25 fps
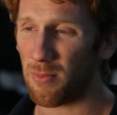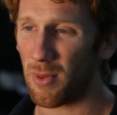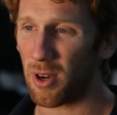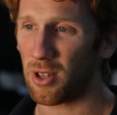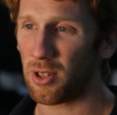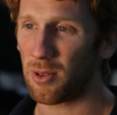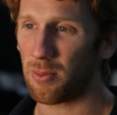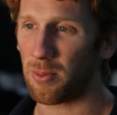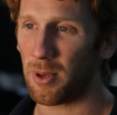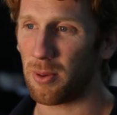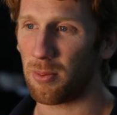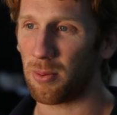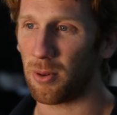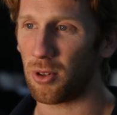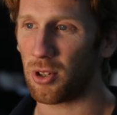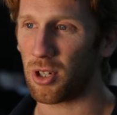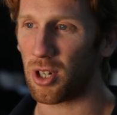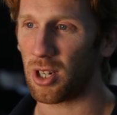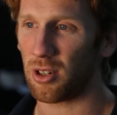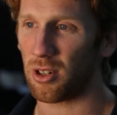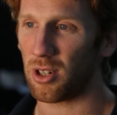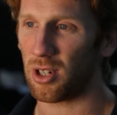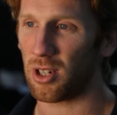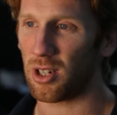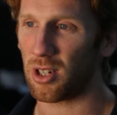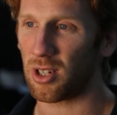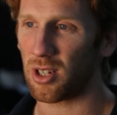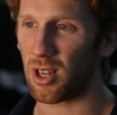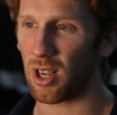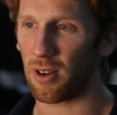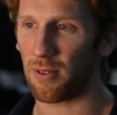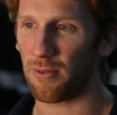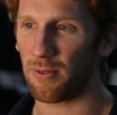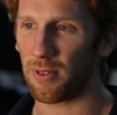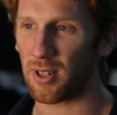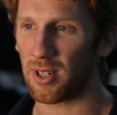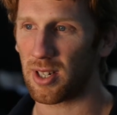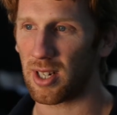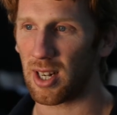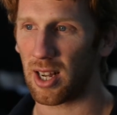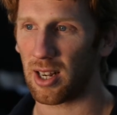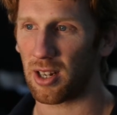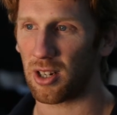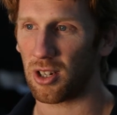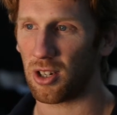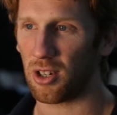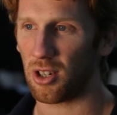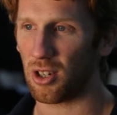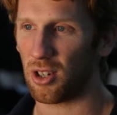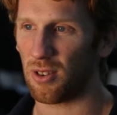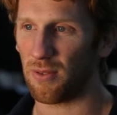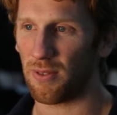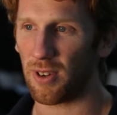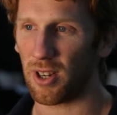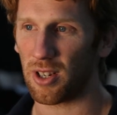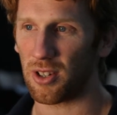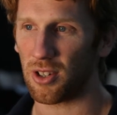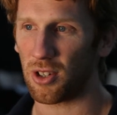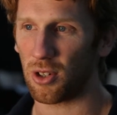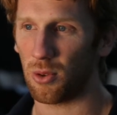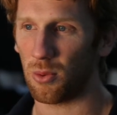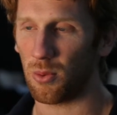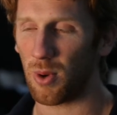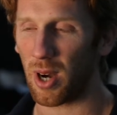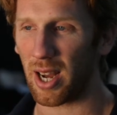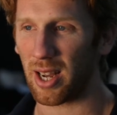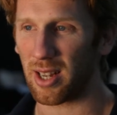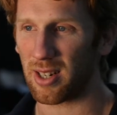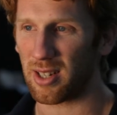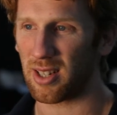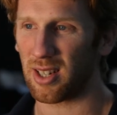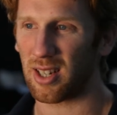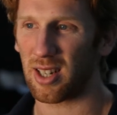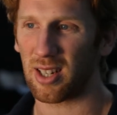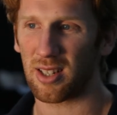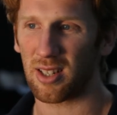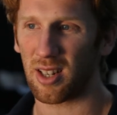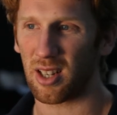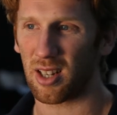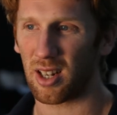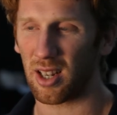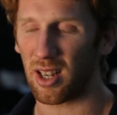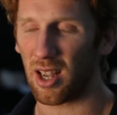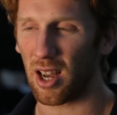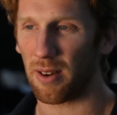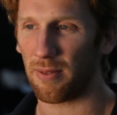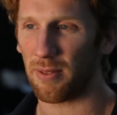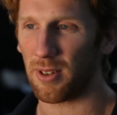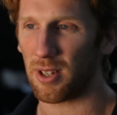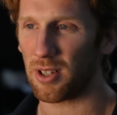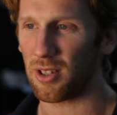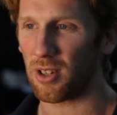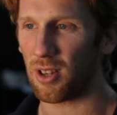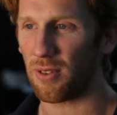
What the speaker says: Most people generally just go for a standard universal wax and that's going to cover.